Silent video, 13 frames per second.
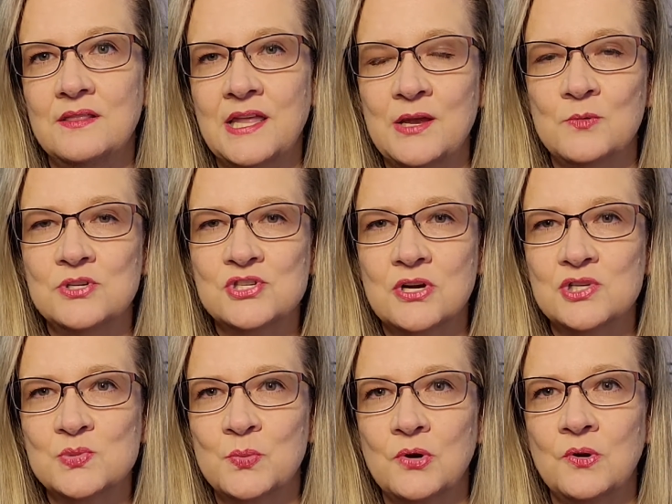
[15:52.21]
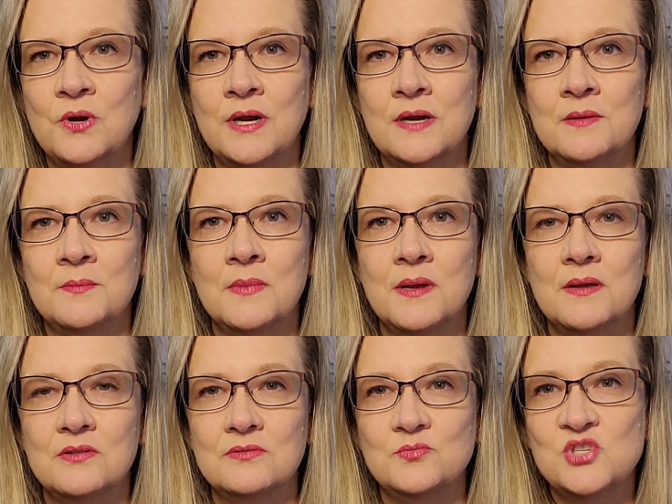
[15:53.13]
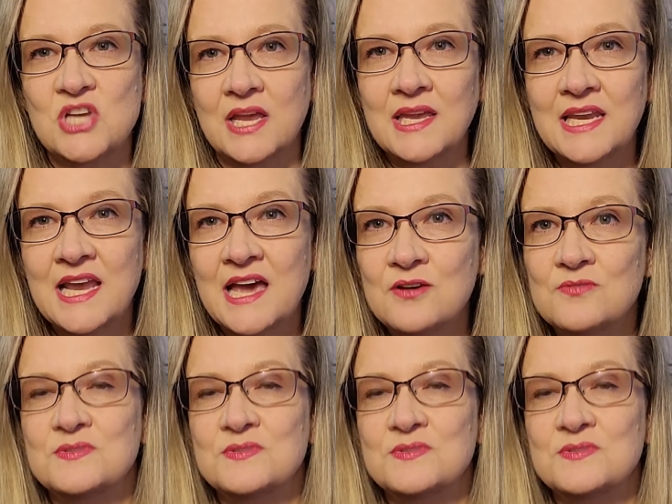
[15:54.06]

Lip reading: language arts program, check it out.